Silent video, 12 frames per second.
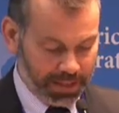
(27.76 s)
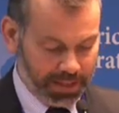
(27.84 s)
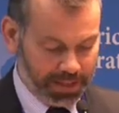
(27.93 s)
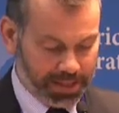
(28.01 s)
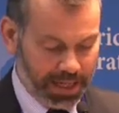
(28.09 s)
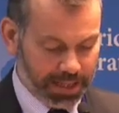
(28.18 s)

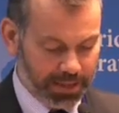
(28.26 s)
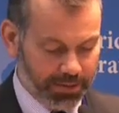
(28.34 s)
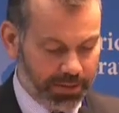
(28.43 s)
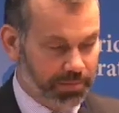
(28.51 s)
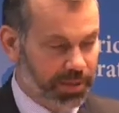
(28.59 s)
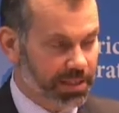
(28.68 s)
The second
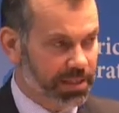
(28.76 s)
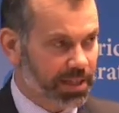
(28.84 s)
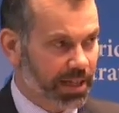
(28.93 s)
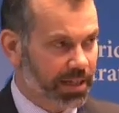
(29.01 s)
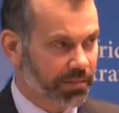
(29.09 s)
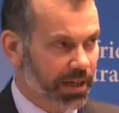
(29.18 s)
would be to
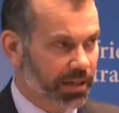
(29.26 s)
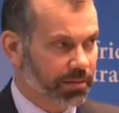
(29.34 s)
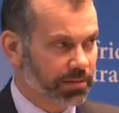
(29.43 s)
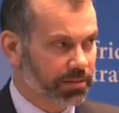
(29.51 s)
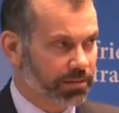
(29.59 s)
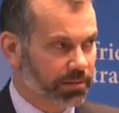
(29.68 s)
talk
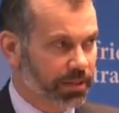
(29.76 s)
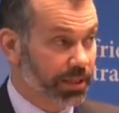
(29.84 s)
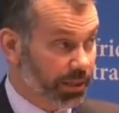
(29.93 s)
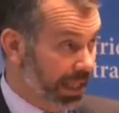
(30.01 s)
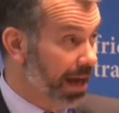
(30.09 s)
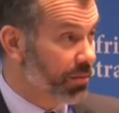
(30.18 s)
about
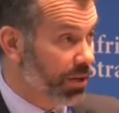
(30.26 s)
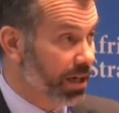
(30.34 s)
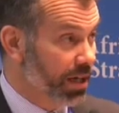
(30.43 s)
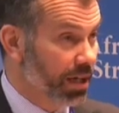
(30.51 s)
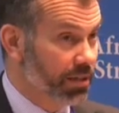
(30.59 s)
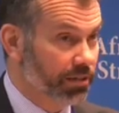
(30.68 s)
and
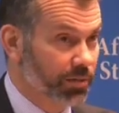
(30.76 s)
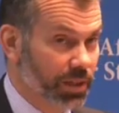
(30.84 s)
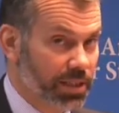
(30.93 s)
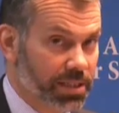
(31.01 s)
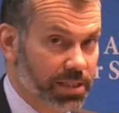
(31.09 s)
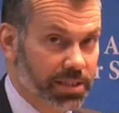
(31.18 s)
elaborate on
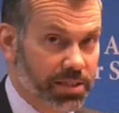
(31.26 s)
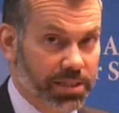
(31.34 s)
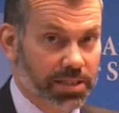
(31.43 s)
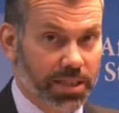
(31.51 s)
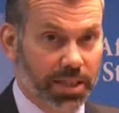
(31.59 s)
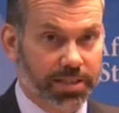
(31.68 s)
what Assis
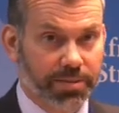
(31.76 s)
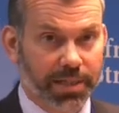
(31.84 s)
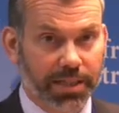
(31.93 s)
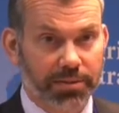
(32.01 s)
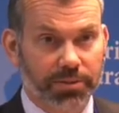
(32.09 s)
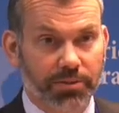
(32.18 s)
just talked
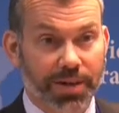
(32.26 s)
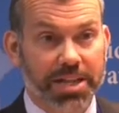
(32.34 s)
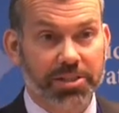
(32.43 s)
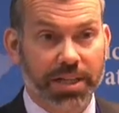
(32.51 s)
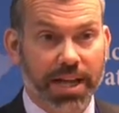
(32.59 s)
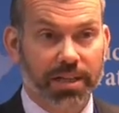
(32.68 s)
about,
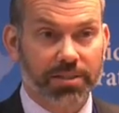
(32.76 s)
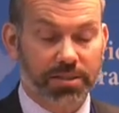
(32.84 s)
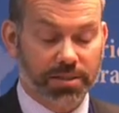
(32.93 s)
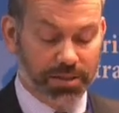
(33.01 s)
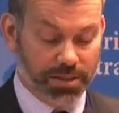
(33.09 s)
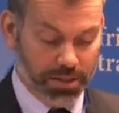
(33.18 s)

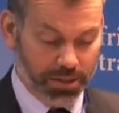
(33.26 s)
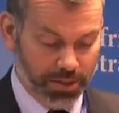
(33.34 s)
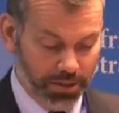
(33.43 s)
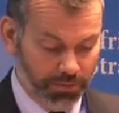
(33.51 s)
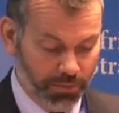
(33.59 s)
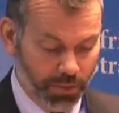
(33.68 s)
rationales
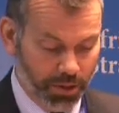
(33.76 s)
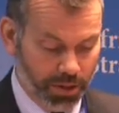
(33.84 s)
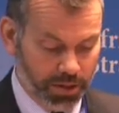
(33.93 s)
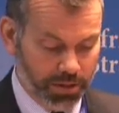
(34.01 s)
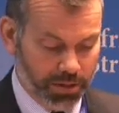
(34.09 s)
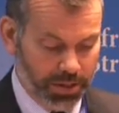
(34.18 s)

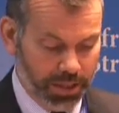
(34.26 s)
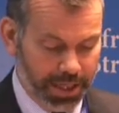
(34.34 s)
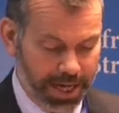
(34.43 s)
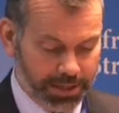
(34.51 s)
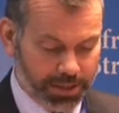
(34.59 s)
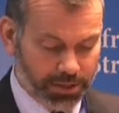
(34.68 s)
for a
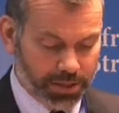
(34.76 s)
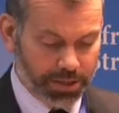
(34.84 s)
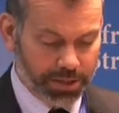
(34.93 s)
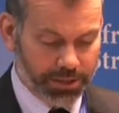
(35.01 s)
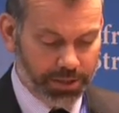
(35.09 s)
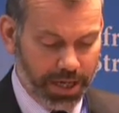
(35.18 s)
national
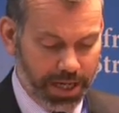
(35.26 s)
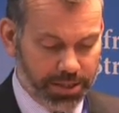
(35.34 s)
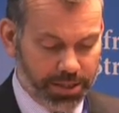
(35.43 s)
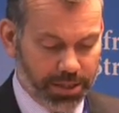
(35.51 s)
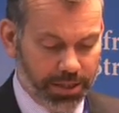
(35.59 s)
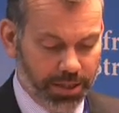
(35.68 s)
security
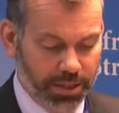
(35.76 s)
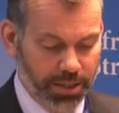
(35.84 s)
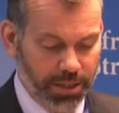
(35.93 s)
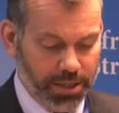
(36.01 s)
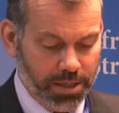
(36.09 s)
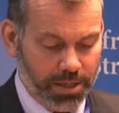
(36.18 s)
strategy
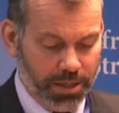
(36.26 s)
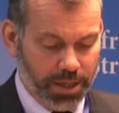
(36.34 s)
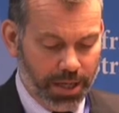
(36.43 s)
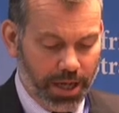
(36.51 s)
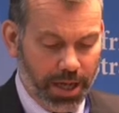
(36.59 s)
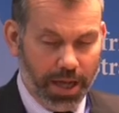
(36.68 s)

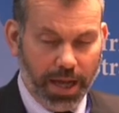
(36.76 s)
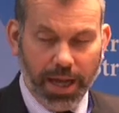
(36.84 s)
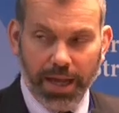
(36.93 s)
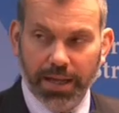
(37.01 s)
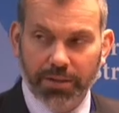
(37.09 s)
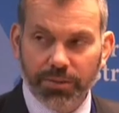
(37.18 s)

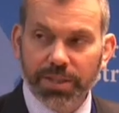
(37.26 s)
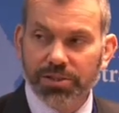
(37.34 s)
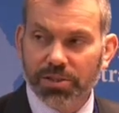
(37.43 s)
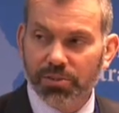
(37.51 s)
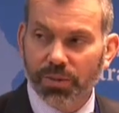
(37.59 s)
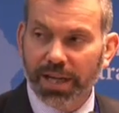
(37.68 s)
and
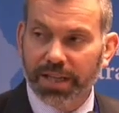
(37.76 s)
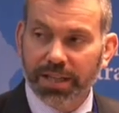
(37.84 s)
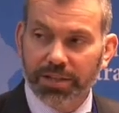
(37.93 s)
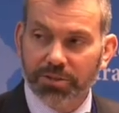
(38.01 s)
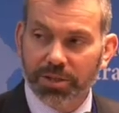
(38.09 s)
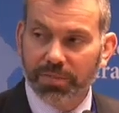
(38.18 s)
reasons why a
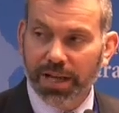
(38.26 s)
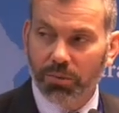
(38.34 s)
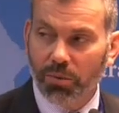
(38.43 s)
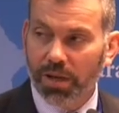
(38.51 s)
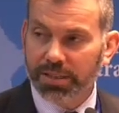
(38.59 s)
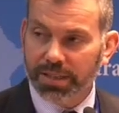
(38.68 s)
country might
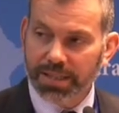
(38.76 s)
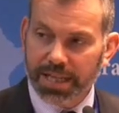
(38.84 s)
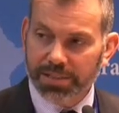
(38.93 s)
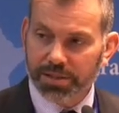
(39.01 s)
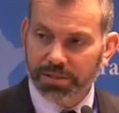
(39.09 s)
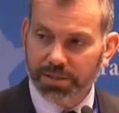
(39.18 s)
want a
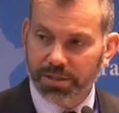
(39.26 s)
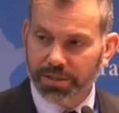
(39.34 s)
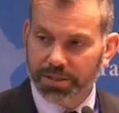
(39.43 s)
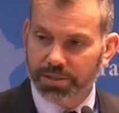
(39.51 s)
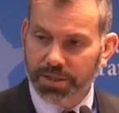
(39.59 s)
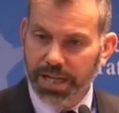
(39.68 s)
national
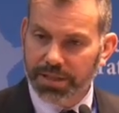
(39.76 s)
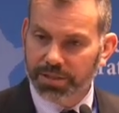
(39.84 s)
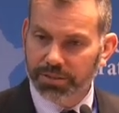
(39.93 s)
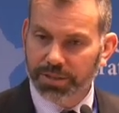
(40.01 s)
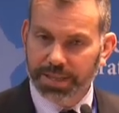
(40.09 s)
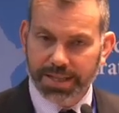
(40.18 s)
security
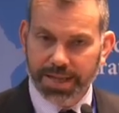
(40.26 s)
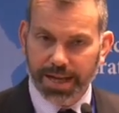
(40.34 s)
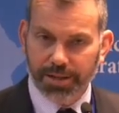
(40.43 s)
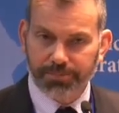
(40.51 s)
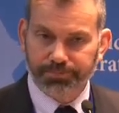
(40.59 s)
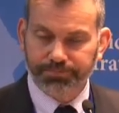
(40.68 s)
strategy written
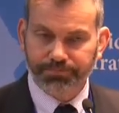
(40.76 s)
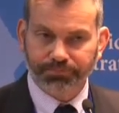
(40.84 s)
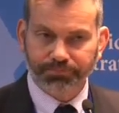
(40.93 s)
down.